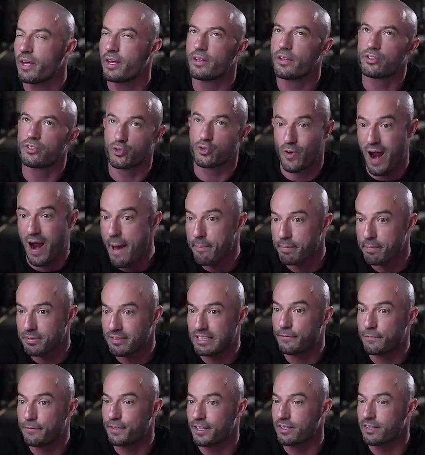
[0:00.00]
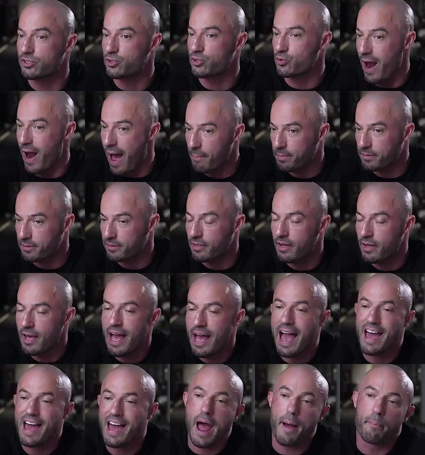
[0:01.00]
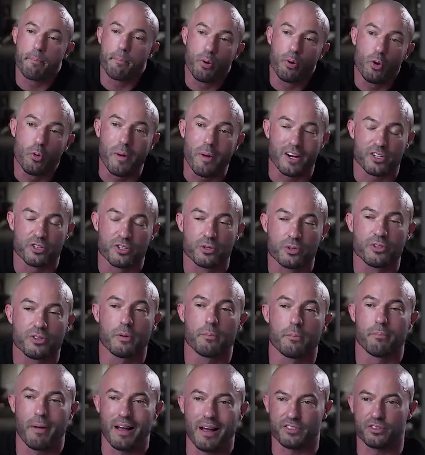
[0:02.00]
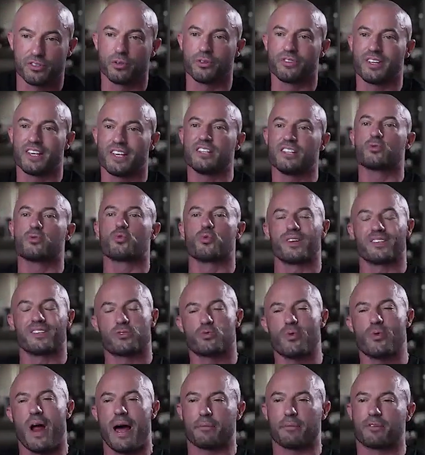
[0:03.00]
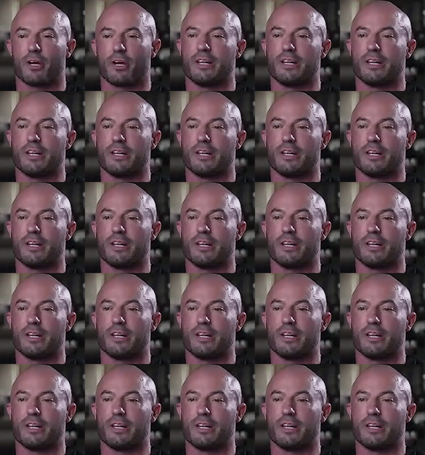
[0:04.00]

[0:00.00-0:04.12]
straps, lifting straps, and our pull muscles is wrist wraps.